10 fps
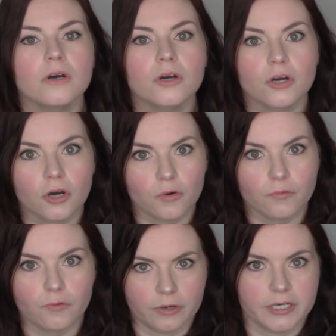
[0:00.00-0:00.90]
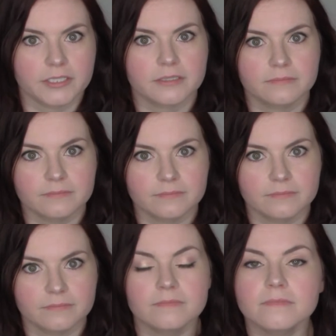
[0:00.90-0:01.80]
Go for it.
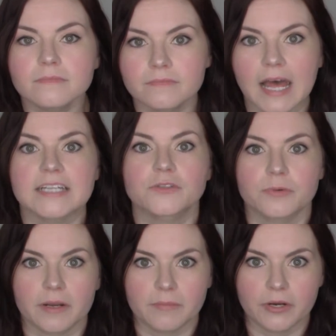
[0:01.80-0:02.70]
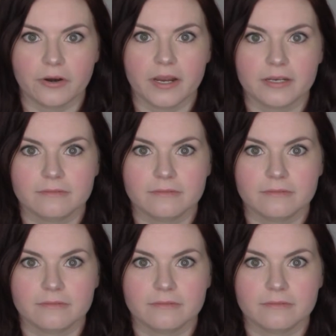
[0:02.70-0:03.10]
That's what I'm hearing.